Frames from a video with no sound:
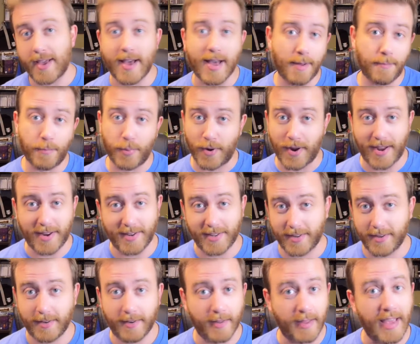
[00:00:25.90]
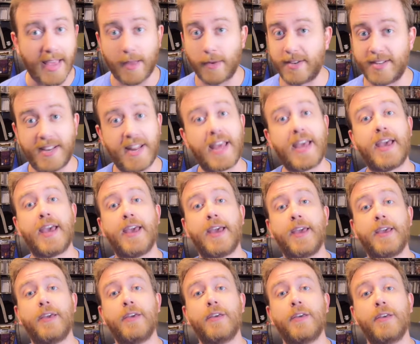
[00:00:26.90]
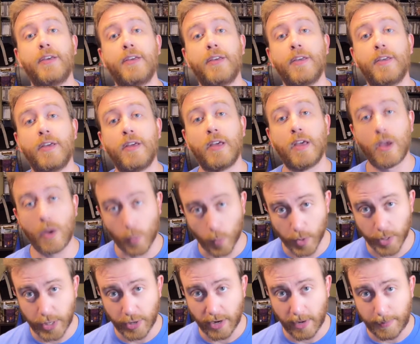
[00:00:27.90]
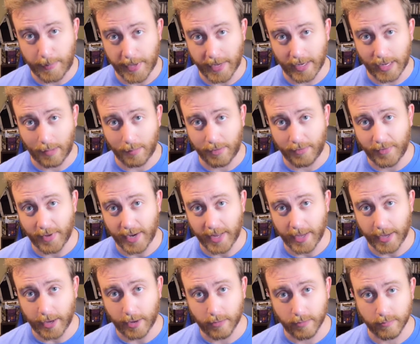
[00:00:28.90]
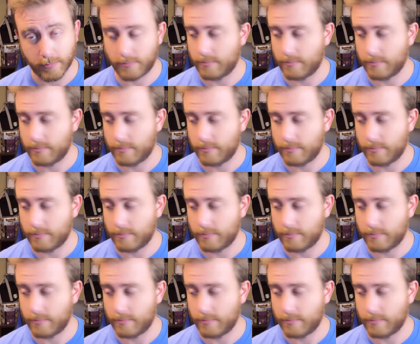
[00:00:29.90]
I'm Brandon, and today we're doing a pickups video.